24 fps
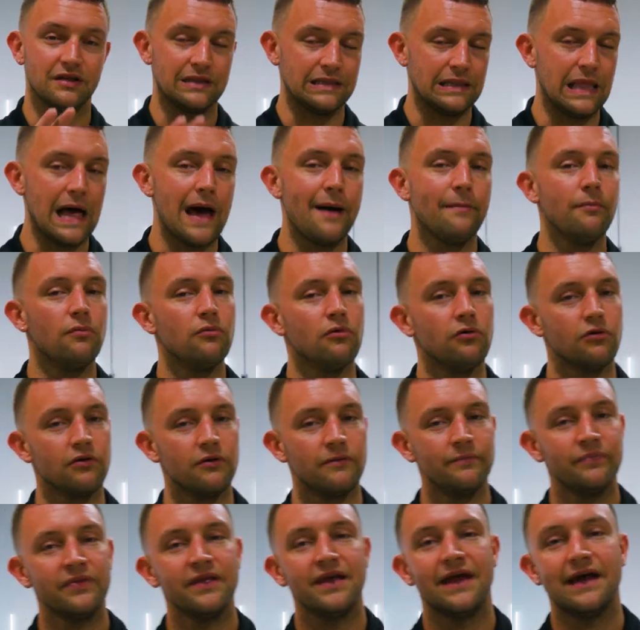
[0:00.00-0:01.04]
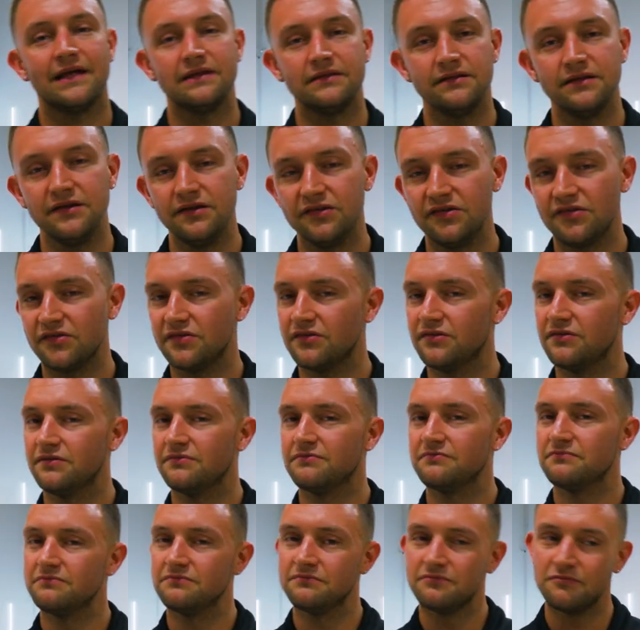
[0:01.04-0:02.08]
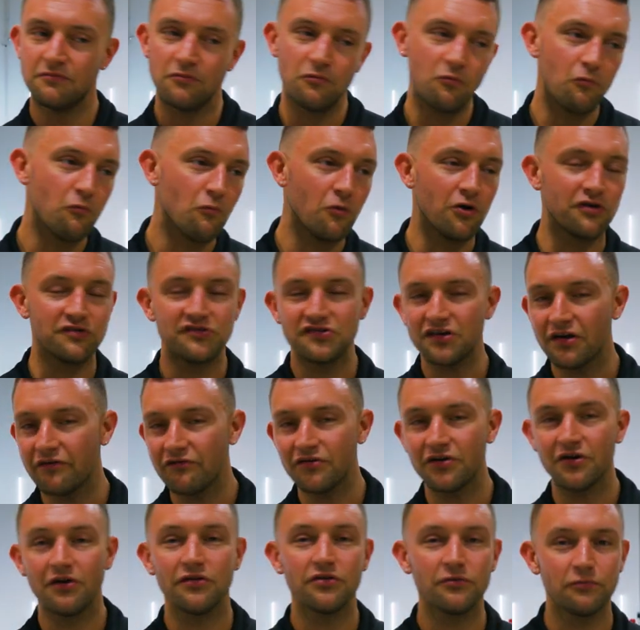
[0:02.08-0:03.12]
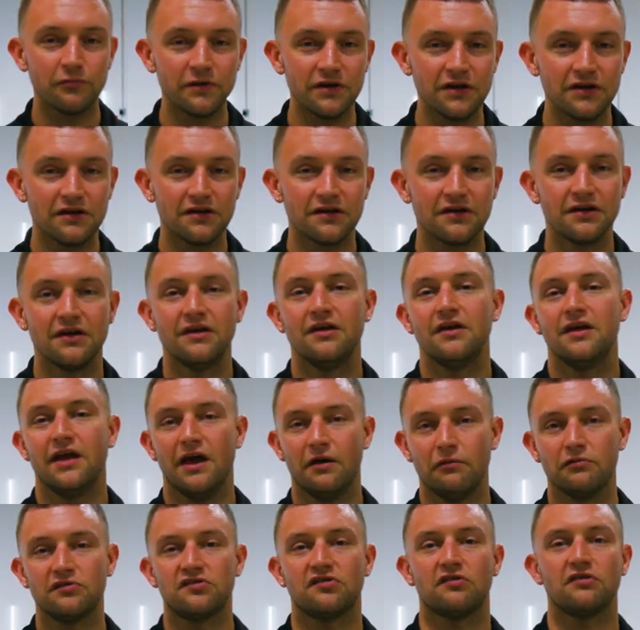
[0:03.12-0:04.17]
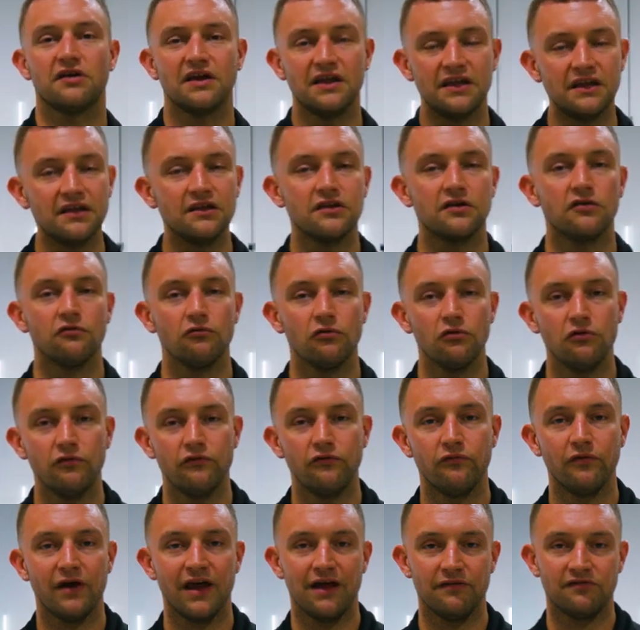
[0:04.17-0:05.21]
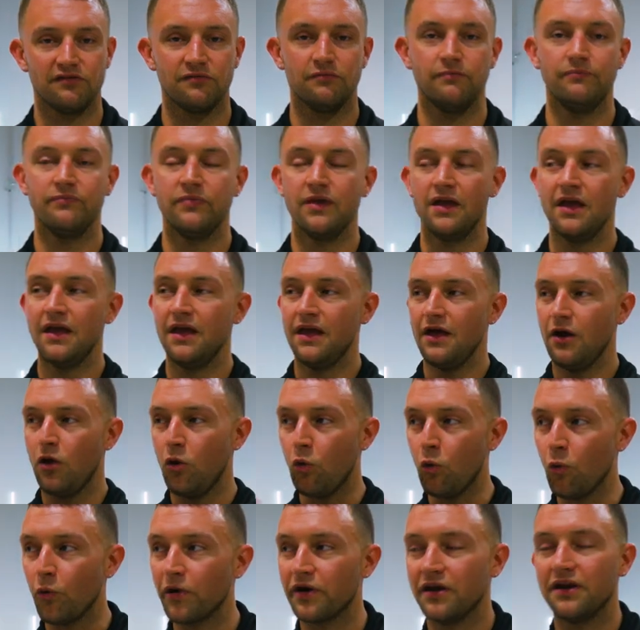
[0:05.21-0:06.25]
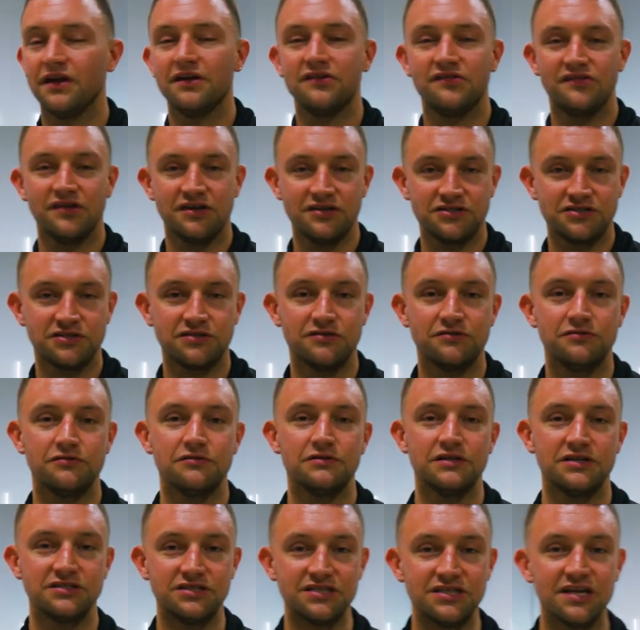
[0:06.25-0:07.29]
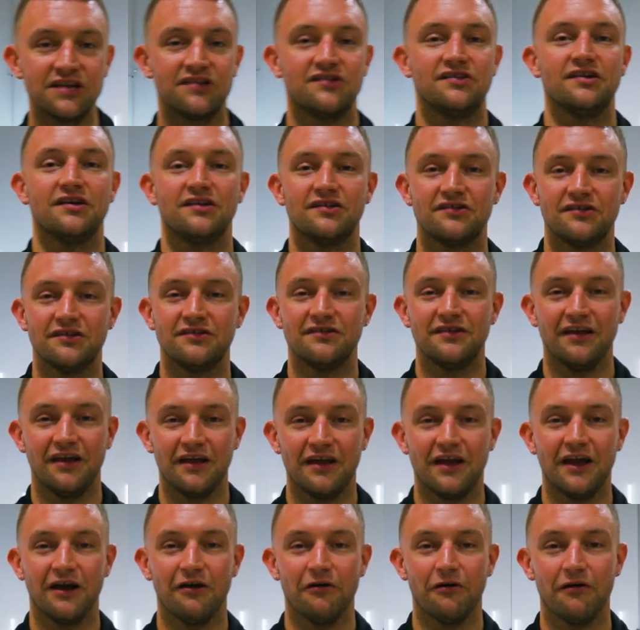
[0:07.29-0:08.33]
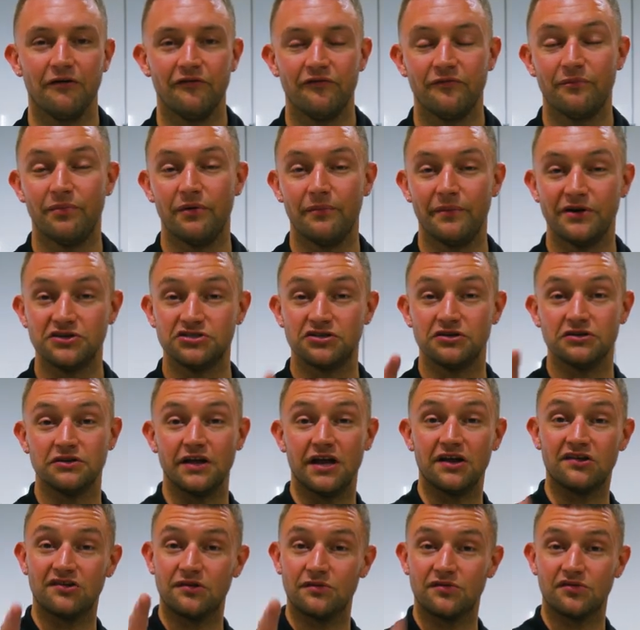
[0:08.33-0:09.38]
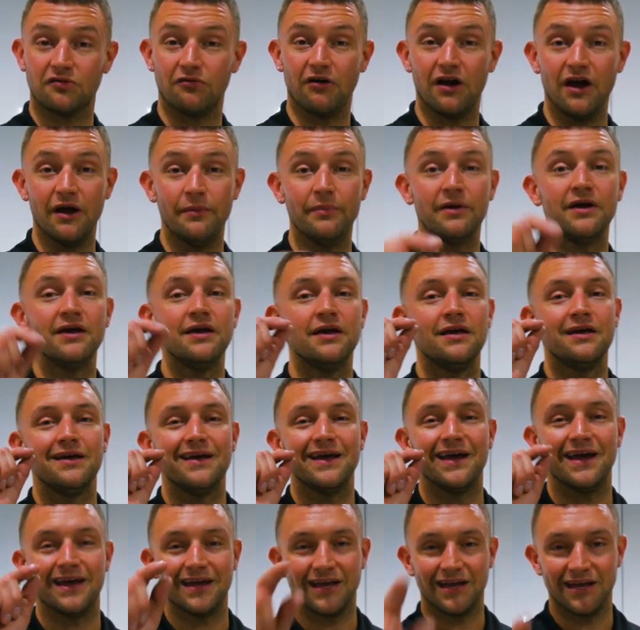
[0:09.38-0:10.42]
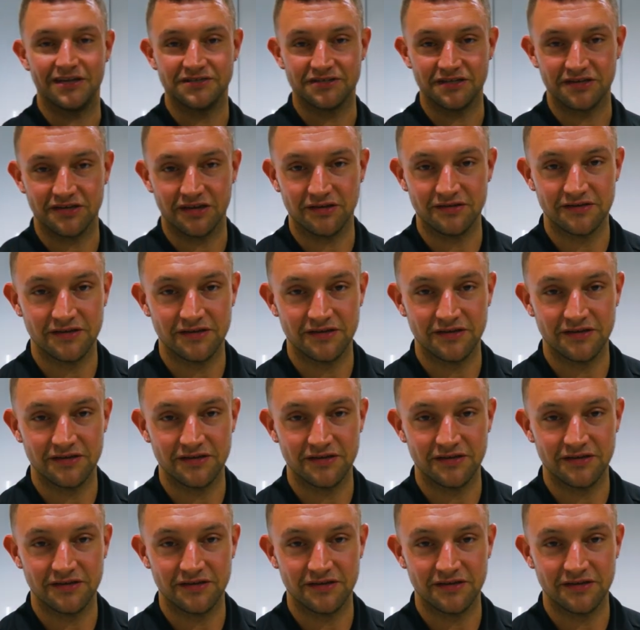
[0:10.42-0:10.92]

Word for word: a lot more, at least once every other week. And we'll start getting in the groove. We have some organizational logistics to take care of. But make sure you like, subscribe, and catch us on